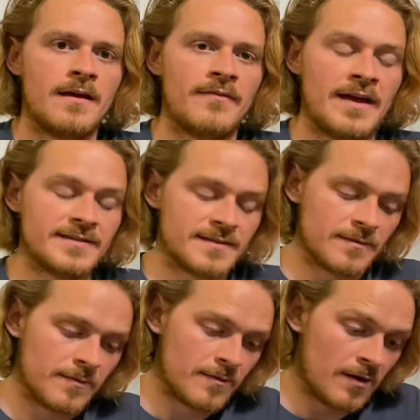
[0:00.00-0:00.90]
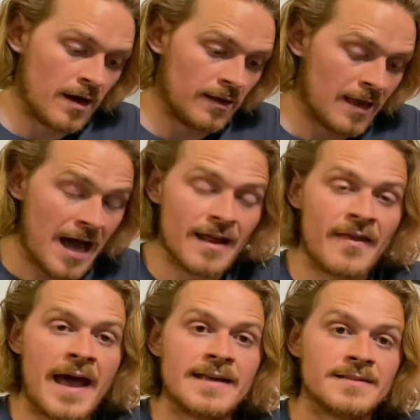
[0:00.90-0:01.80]
That's a lot of
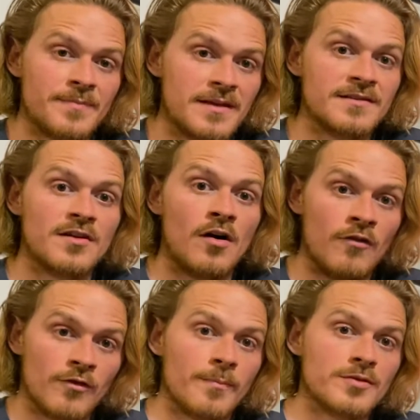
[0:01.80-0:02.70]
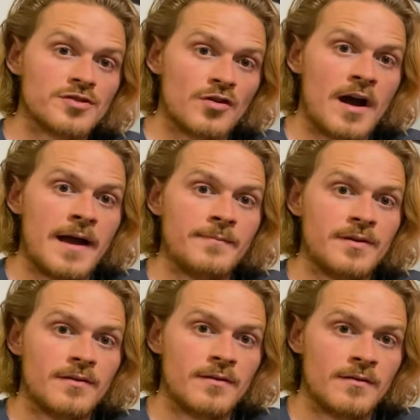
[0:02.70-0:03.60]
that is because of overprescribed
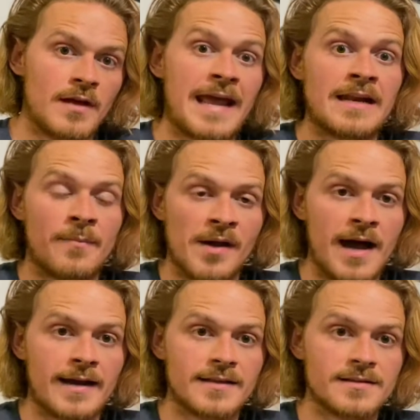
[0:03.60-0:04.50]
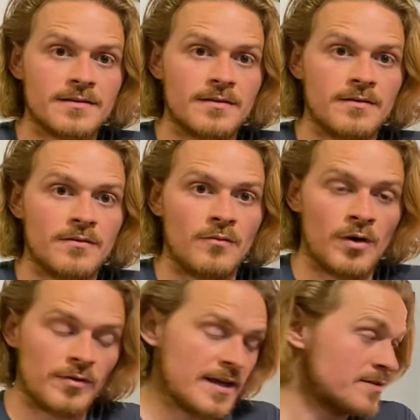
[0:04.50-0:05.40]
antibiotics.
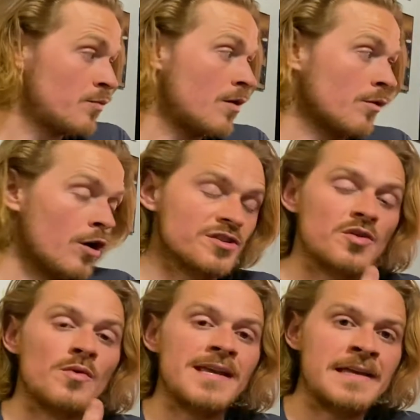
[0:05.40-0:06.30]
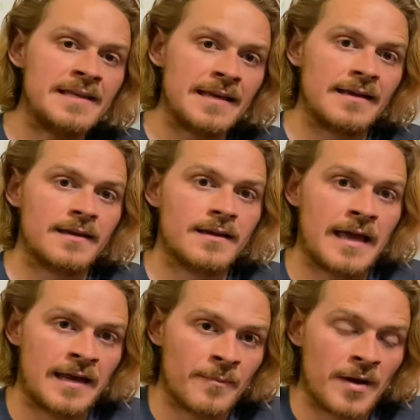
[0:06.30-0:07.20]
Well, guess what? We're also eating
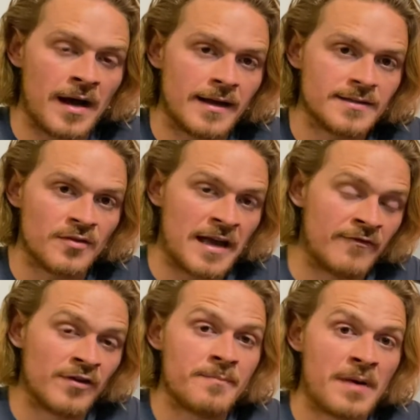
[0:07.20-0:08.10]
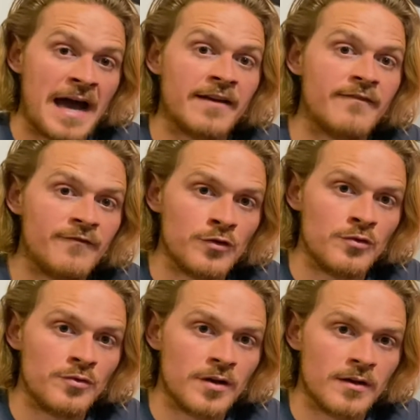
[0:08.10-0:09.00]
antibiotics on every bite of food.